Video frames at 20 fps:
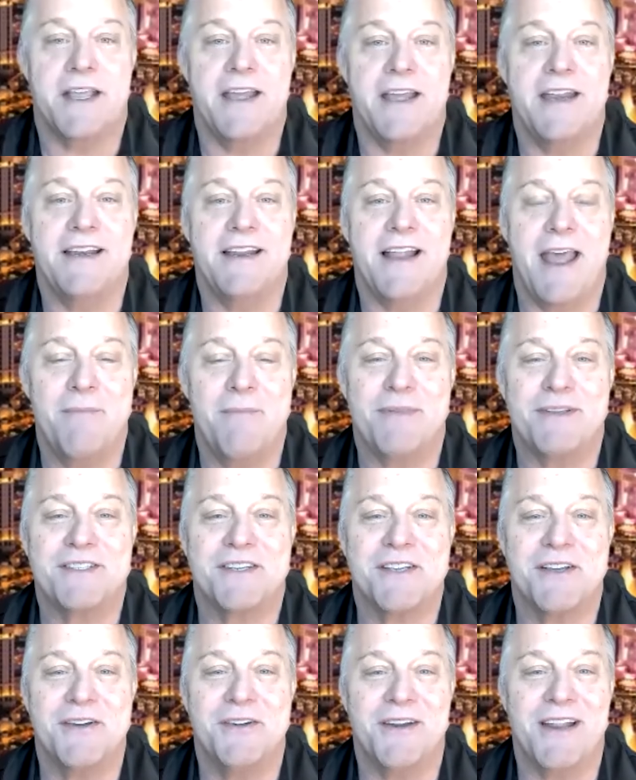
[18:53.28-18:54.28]
again.
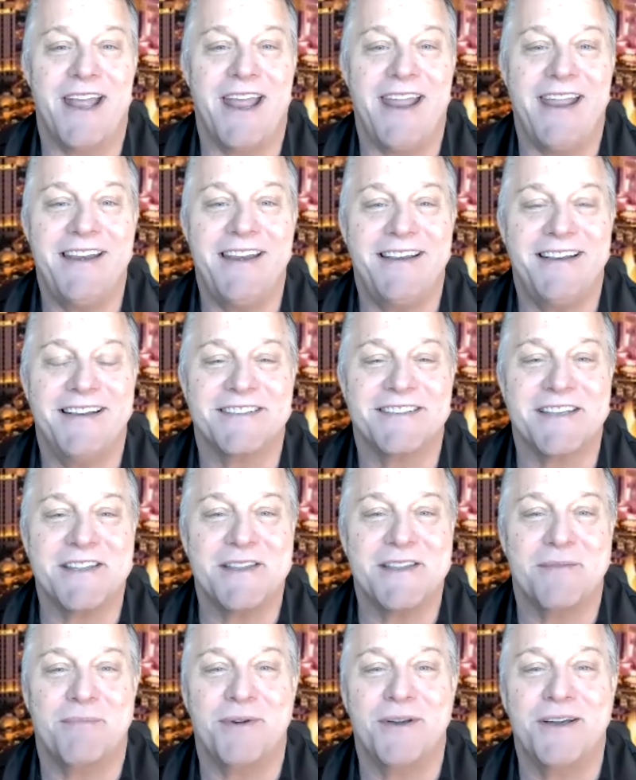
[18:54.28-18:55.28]
Episode 8 is
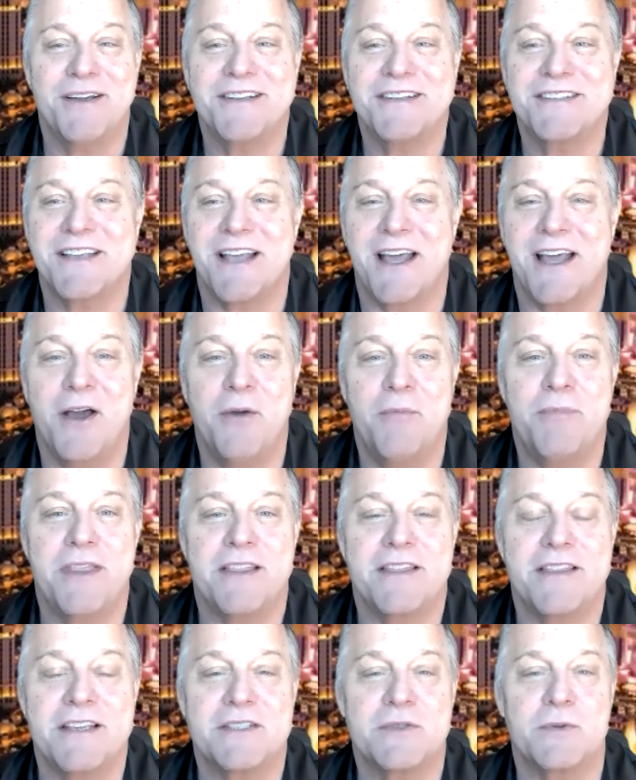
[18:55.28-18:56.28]
in the books. I hope
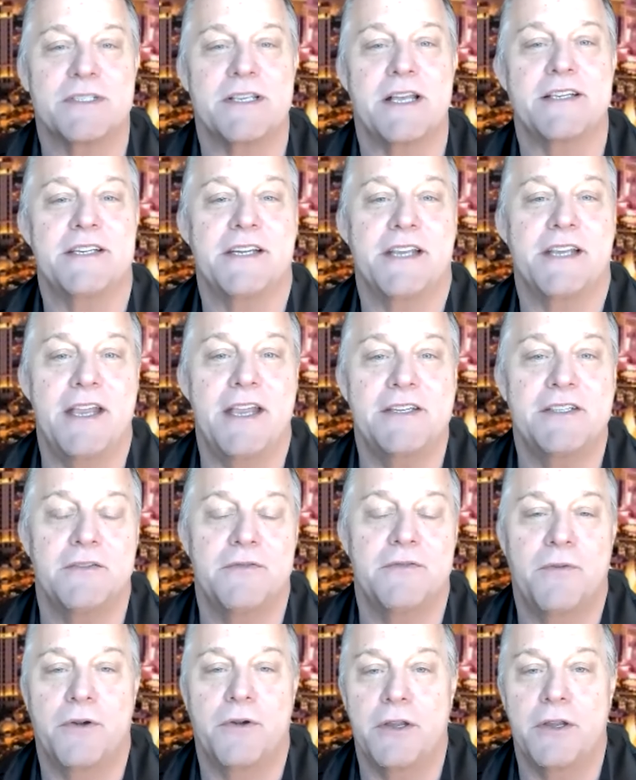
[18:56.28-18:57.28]
that this was educational
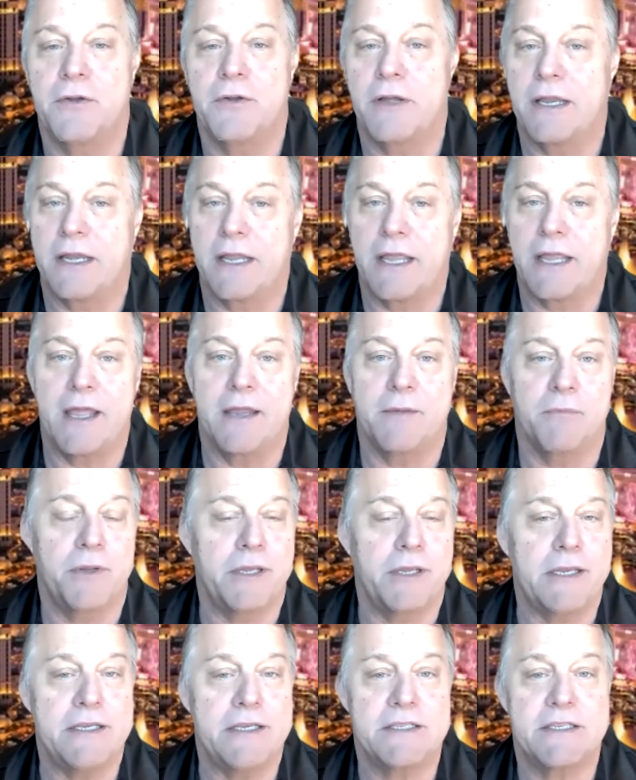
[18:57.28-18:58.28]
for you. And again,
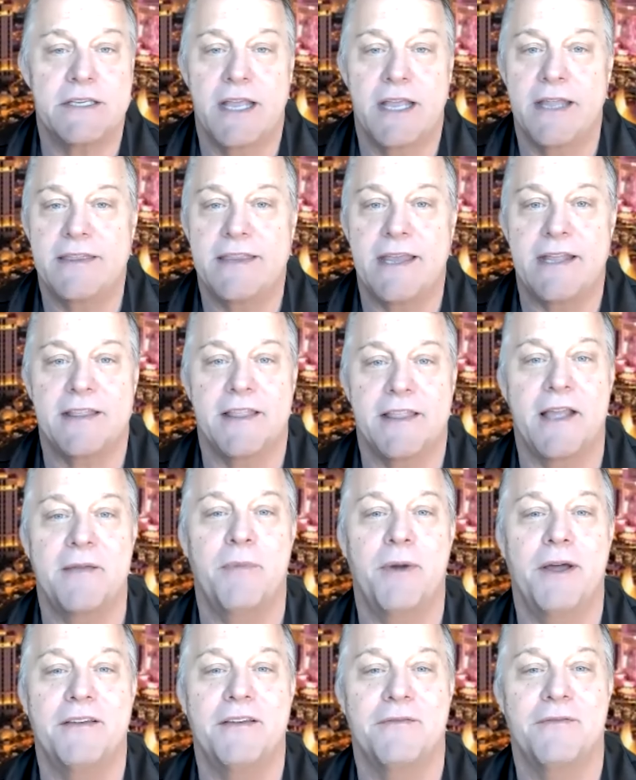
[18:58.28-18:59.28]
please hit that like
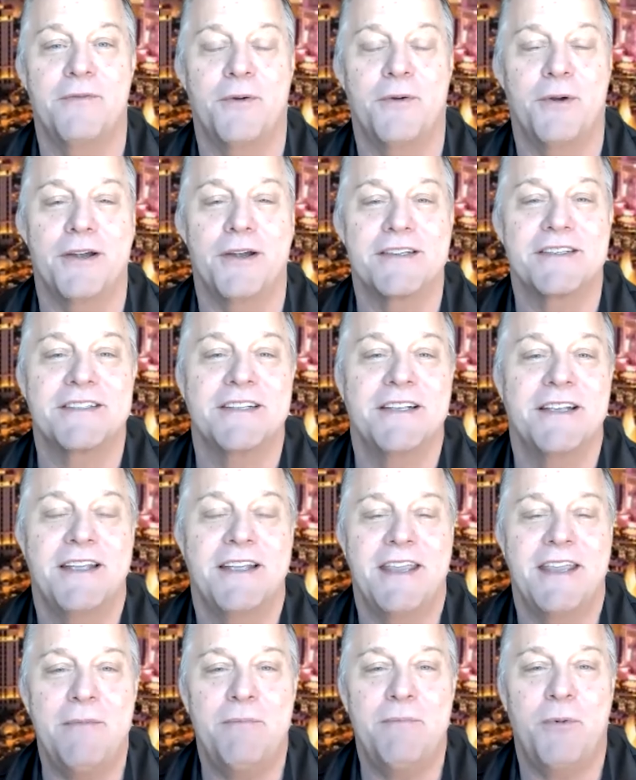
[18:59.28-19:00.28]
button for us.
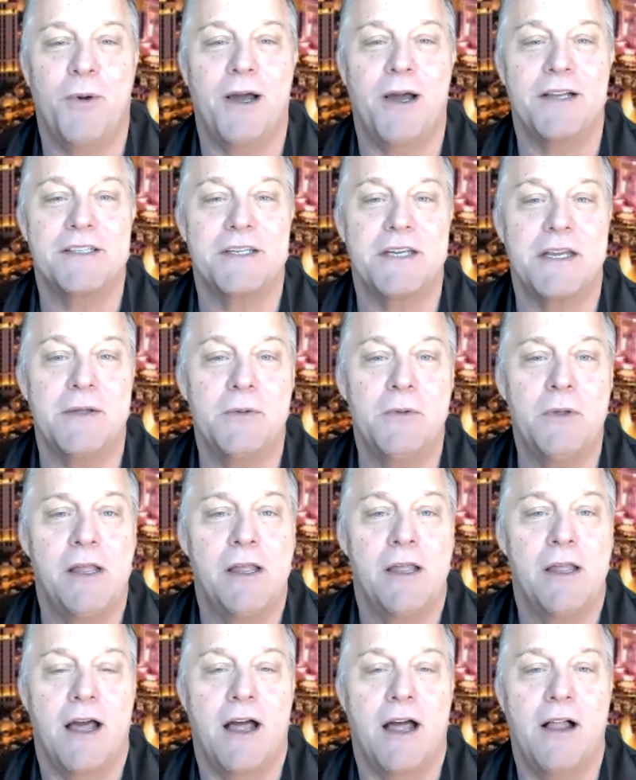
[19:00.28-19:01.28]
Keep watching.
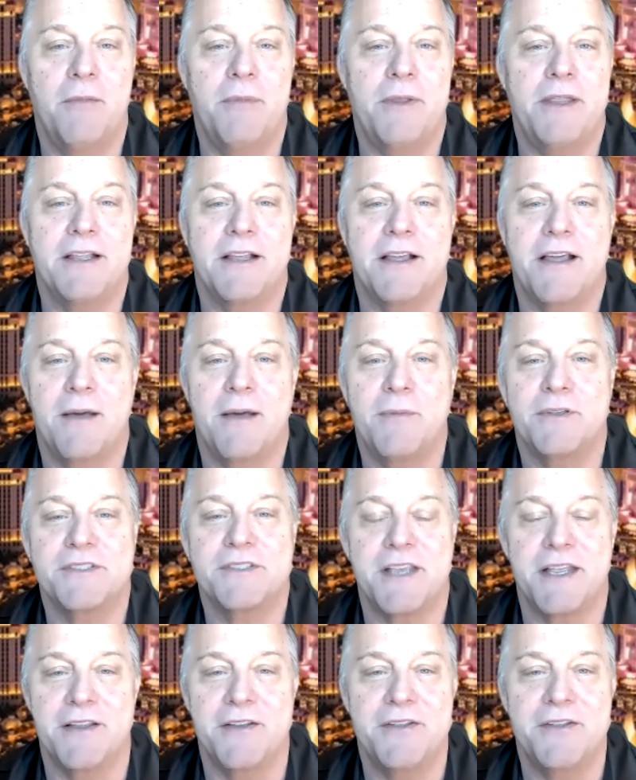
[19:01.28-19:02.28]
I'll be in Cabo
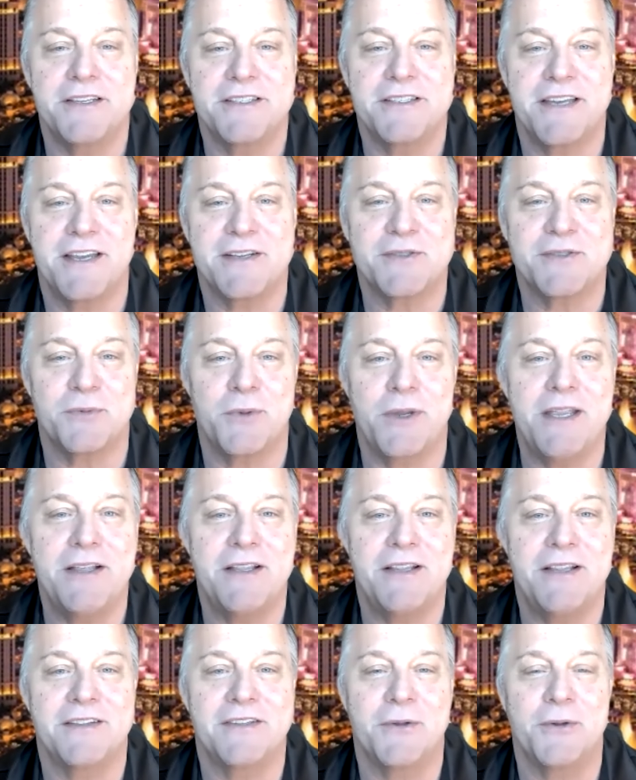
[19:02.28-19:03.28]
San Lucas next
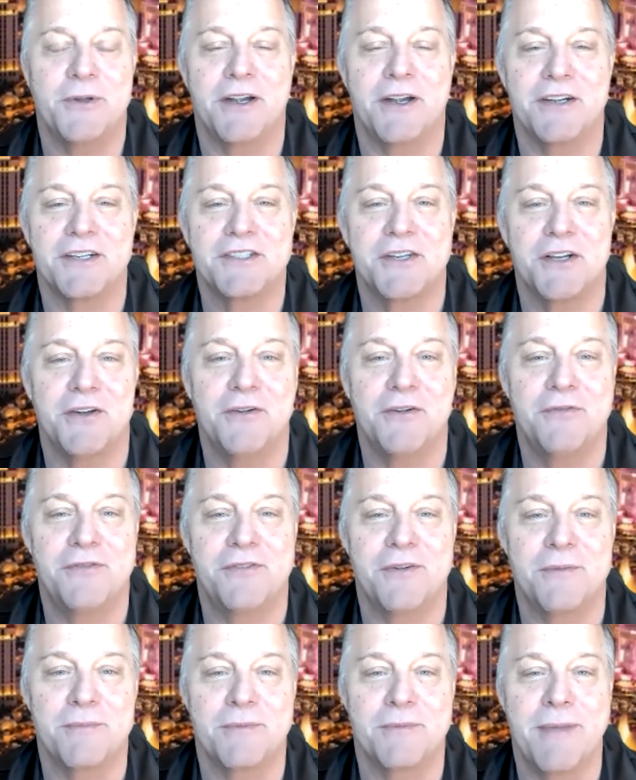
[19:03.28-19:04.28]
week doing our show
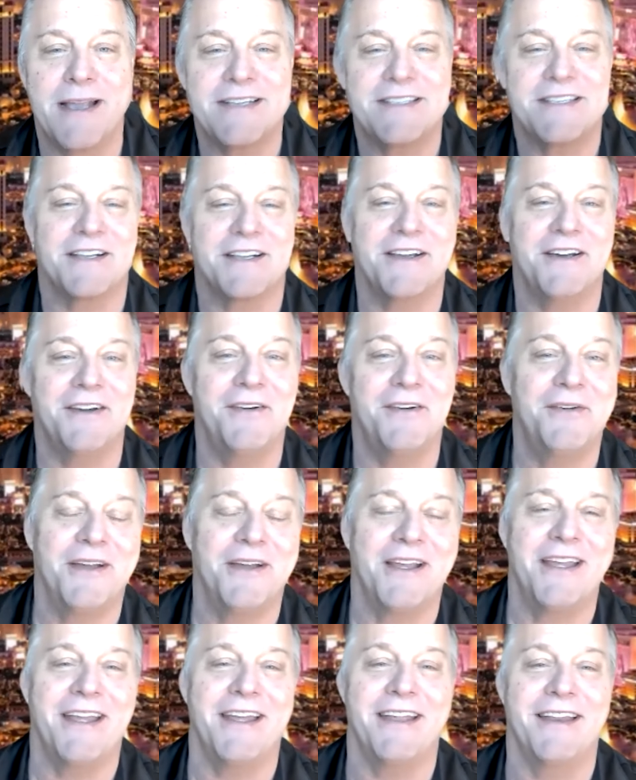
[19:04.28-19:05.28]
from Mexico.
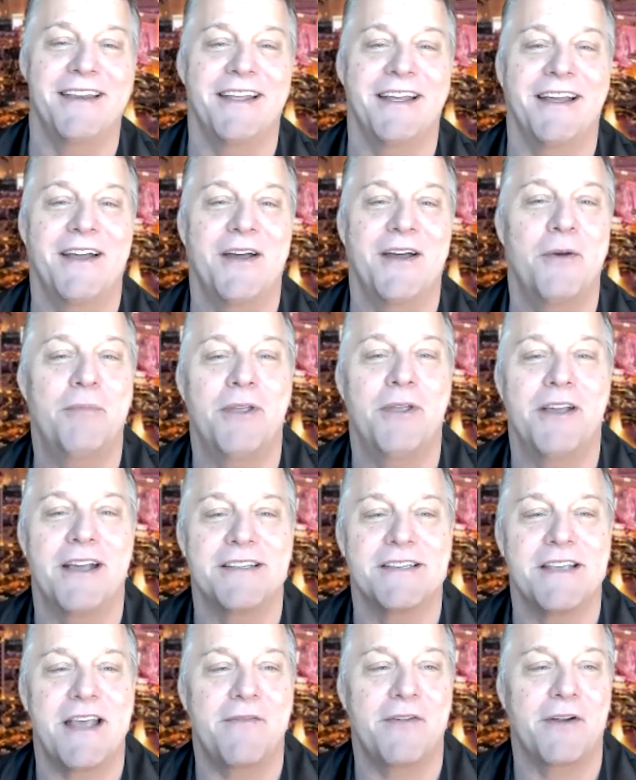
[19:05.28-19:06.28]
And I hope you
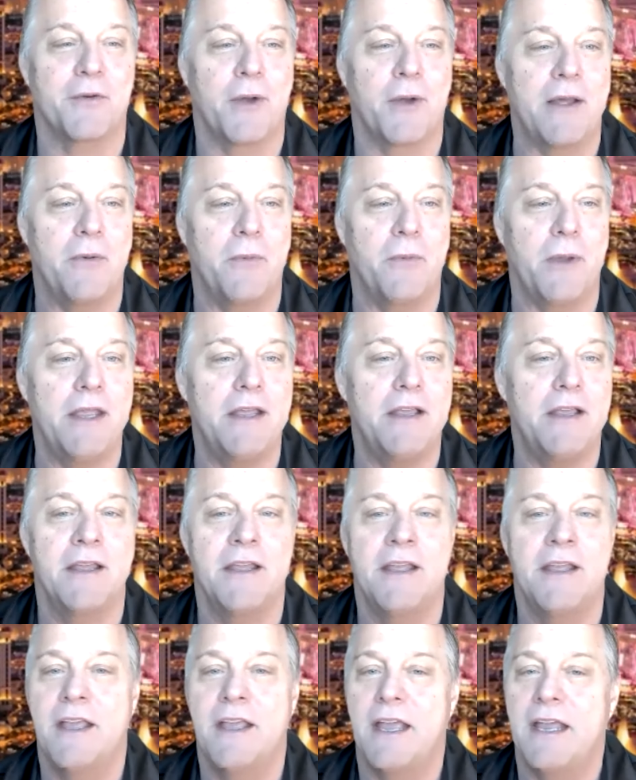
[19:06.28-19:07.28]
guys have a great week.
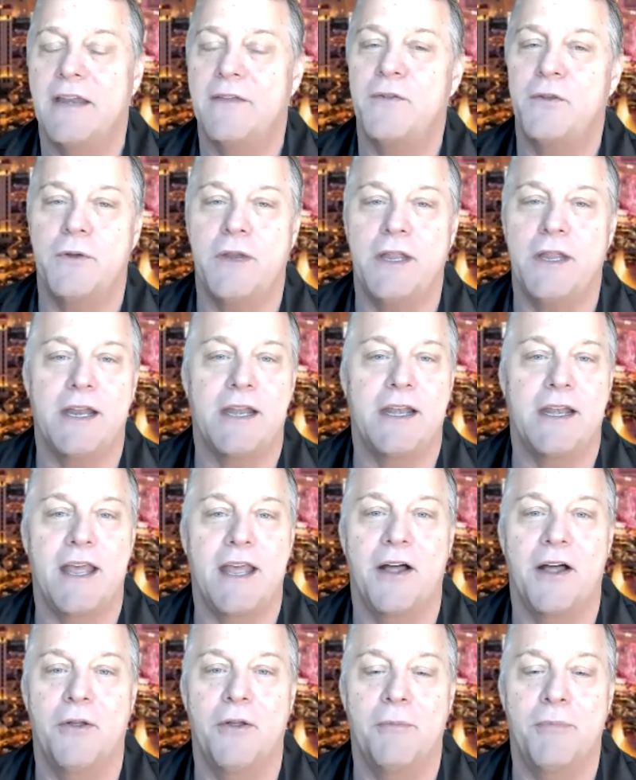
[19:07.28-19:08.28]
And if you need any
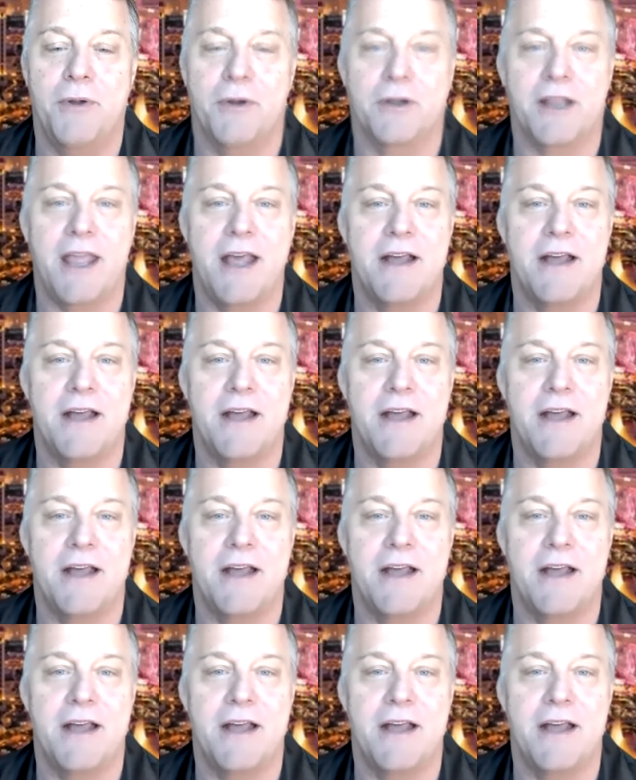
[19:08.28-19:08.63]
help or